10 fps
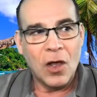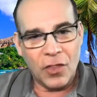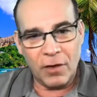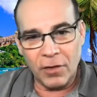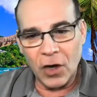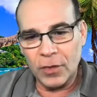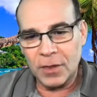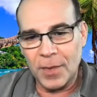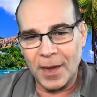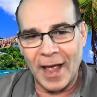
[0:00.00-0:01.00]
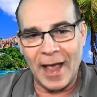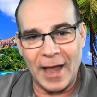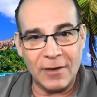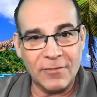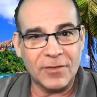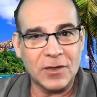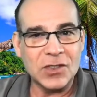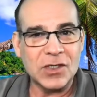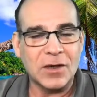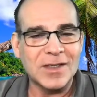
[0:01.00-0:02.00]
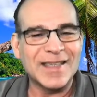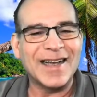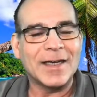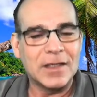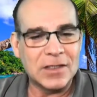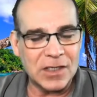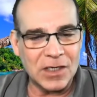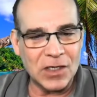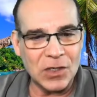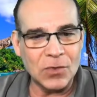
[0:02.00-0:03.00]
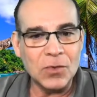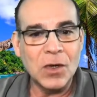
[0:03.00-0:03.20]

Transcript: there are going to be a handful of skills that continue